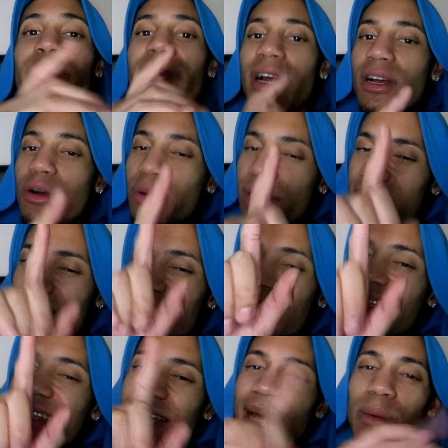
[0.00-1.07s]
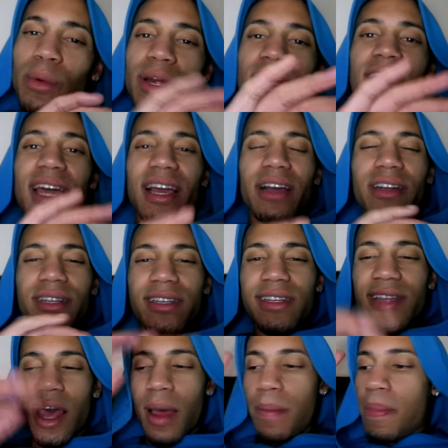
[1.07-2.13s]
We are going to the top. We are not going to
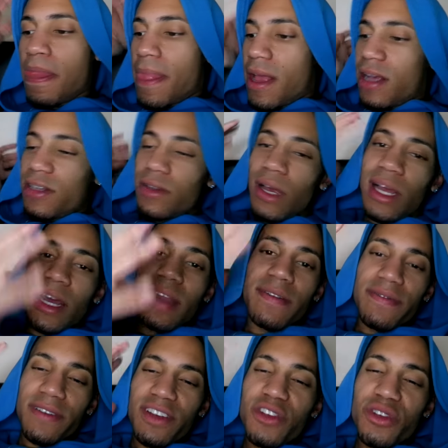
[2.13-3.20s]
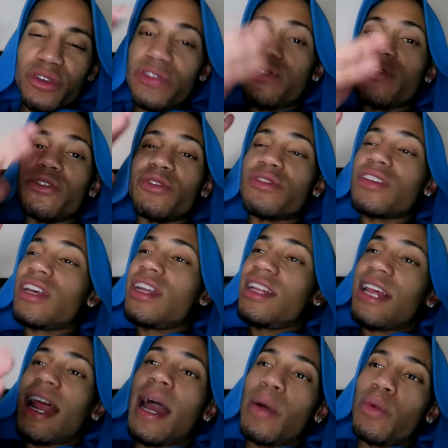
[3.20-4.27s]
stop. So I got official news
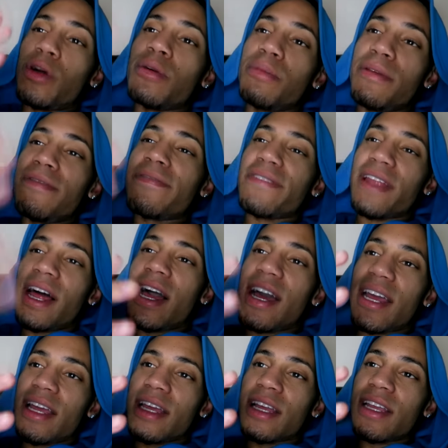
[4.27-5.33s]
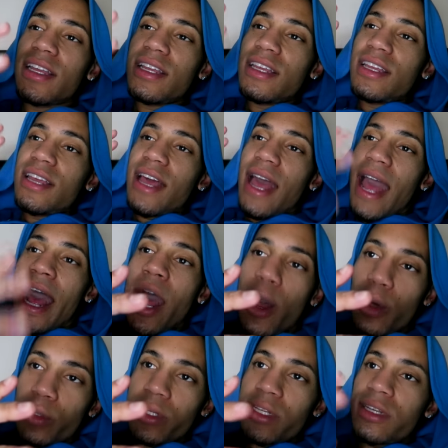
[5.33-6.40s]
that I will be flying
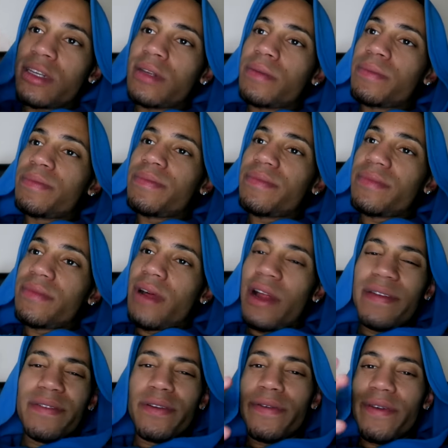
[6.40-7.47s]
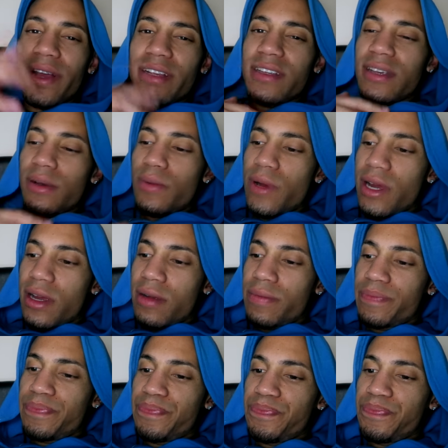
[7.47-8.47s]
out. I don't even know if I can say where.